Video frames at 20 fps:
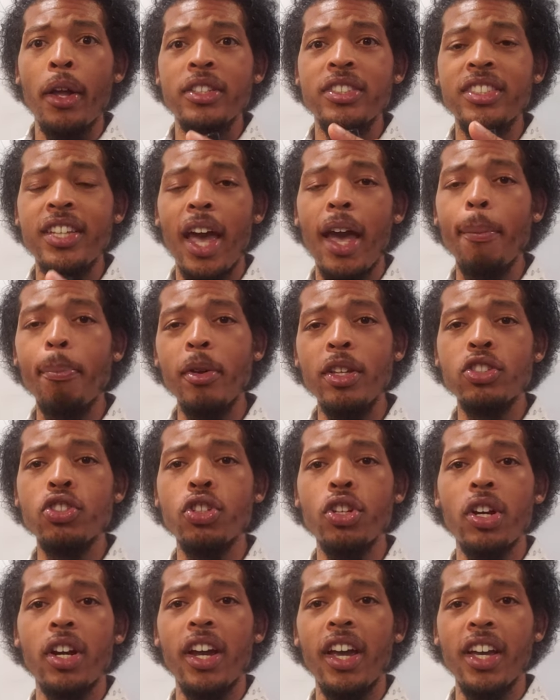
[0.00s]
Tap into
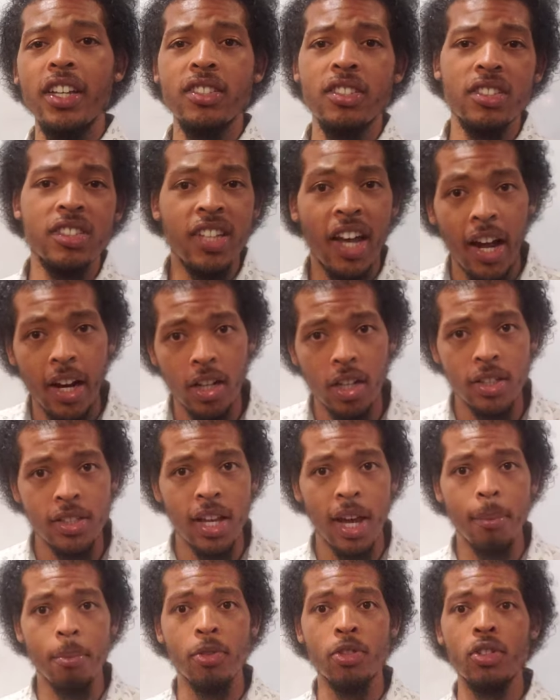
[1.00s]
your essence. How do you
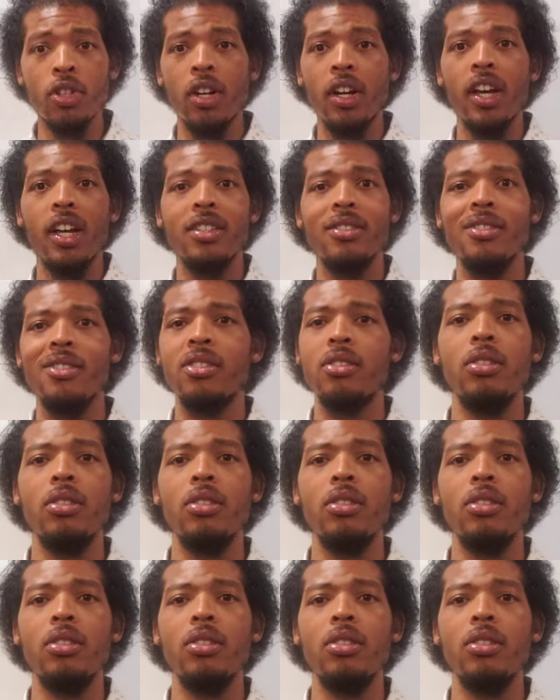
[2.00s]
tap into your essence?